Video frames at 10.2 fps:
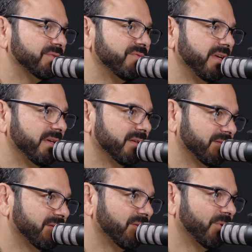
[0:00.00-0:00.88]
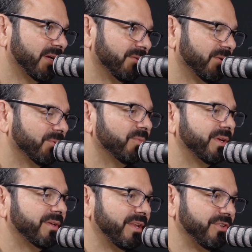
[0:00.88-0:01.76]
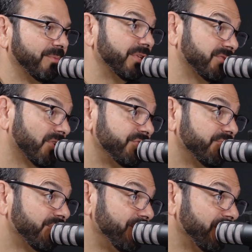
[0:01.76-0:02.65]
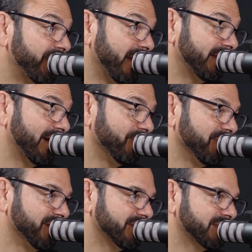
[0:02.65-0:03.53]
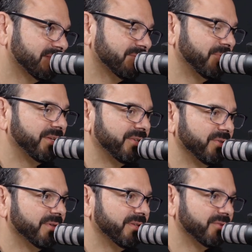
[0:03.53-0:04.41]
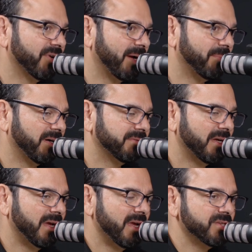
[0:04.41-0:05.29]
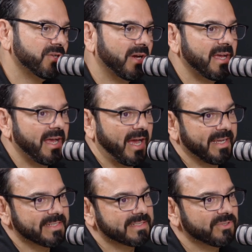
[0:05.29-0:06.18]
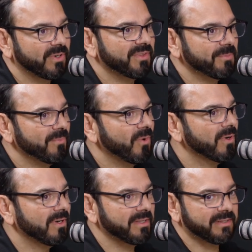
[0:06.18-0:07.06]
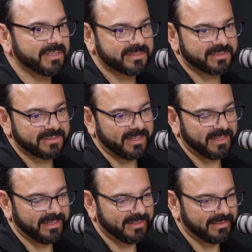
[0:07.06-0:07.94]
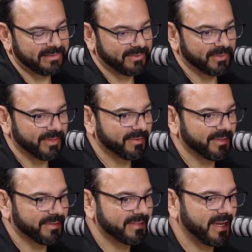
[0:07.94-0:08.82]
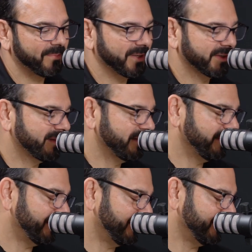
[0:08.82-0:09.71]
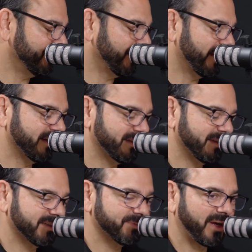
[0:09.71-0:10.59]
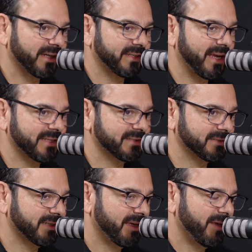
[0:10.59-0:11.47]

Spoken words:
was vegan or whatever, and as long as you communicate that with us, we could do it in drop off. So I guess sort of the moral of this, or the topic related to this podcast is,